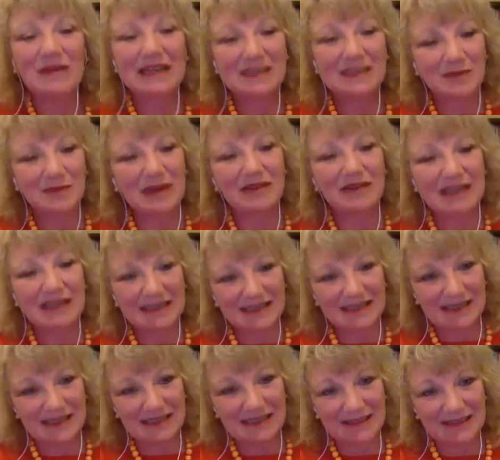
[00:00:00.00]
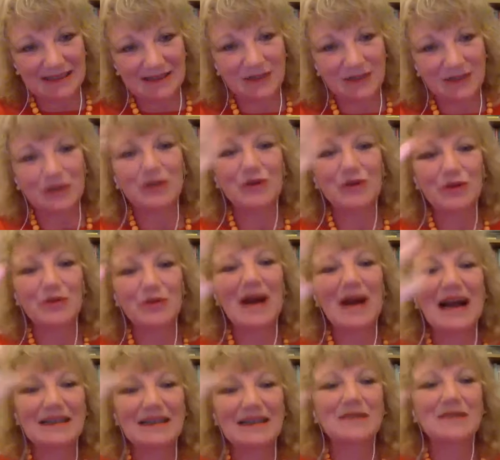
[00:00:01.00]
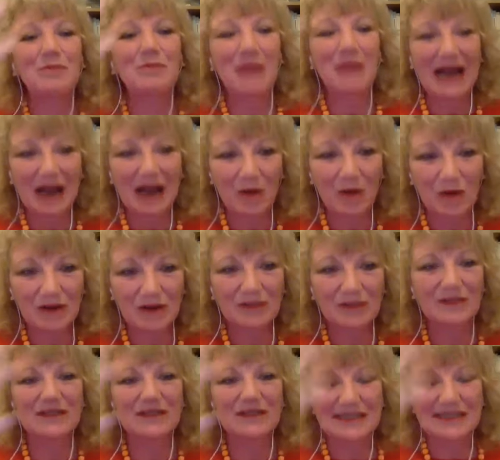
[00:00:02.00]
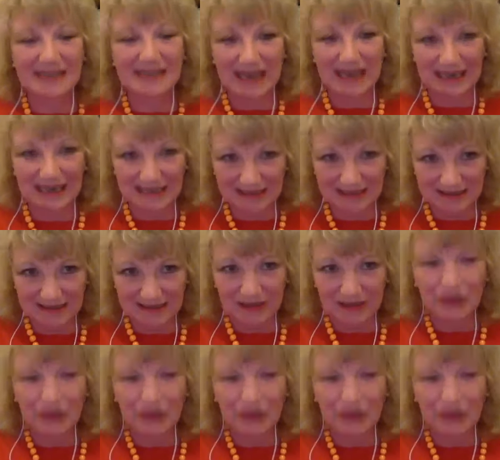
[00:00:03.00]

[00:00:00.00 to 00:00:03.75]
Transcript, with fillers: experience is? Who has the power to decide it?